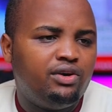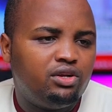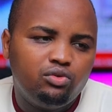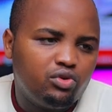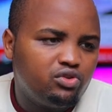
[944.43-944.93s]
why I
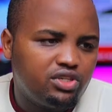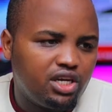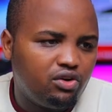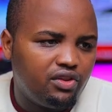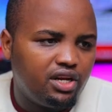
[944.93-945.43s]
don't want to
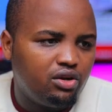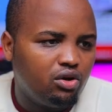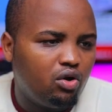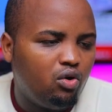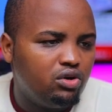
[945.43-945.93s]
check on the
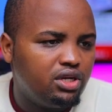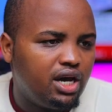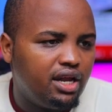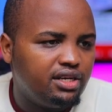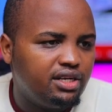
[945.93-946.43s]
gold.
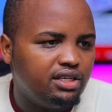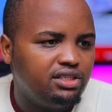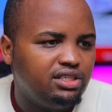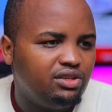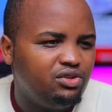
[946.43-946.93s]

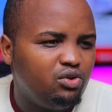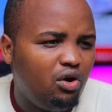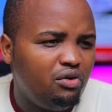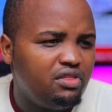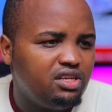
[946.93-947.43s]

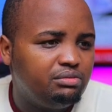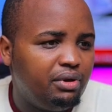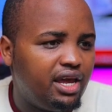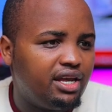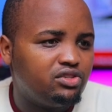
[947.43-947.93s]
All these
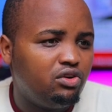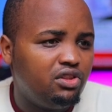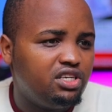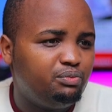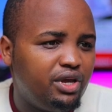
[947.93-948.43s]
pairs,
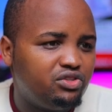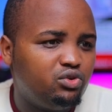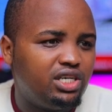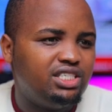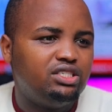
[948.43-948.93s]

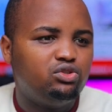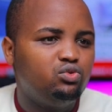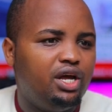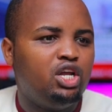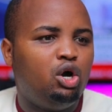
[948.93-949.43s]
you can just
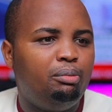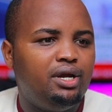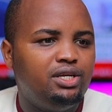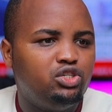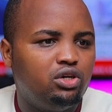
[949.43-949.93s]
do any
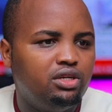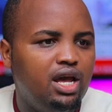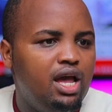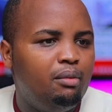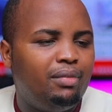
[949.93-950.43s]
combination,
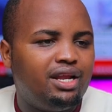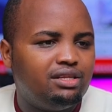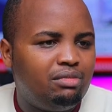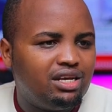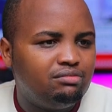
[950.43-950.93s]
but
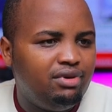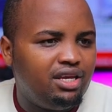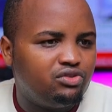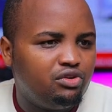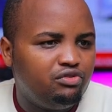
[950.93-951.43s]
it must
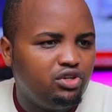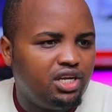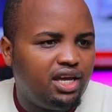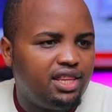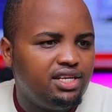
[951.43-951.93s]
be. So if you
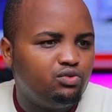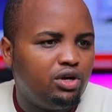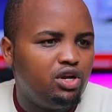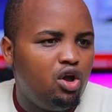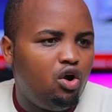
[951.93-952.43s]
take this
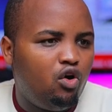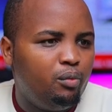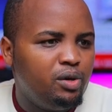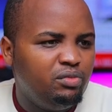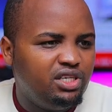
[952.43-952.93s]
one,
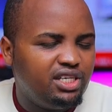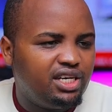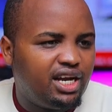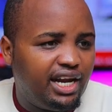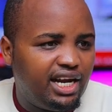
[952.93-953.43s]
or maybe
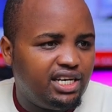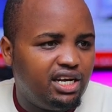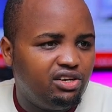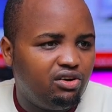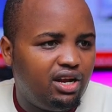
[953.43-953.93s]
take
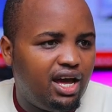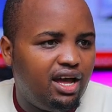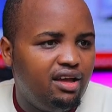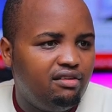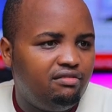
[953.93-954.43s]
Canadian
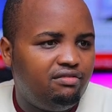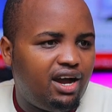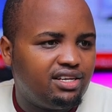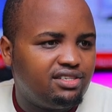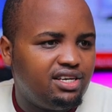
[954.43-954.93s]
dollar
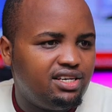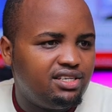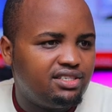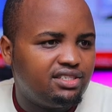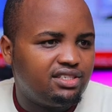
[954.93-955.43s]

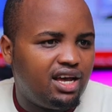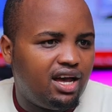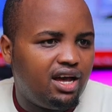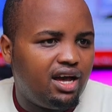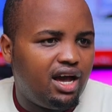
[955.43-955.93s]
versus
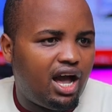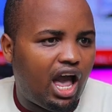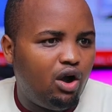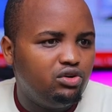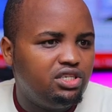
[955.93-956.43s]

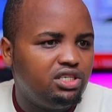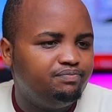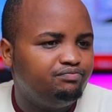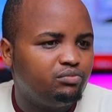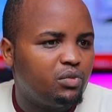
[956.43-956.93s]

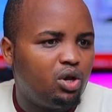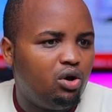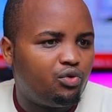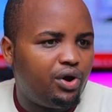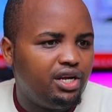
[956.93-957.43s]
Audi,
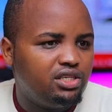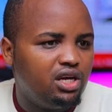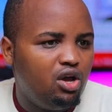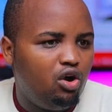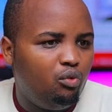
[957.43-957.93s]
right?
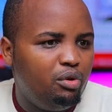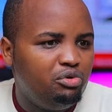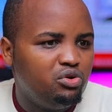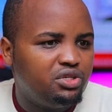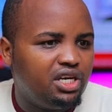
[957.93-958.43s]
Or
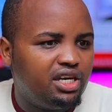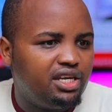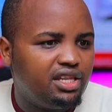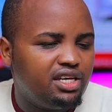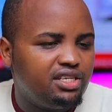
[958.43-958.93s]
maybe you
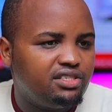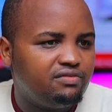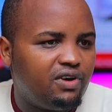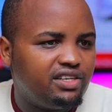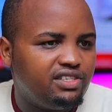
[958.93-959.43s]
take
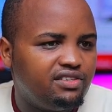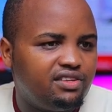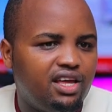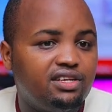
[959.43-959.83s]
this versus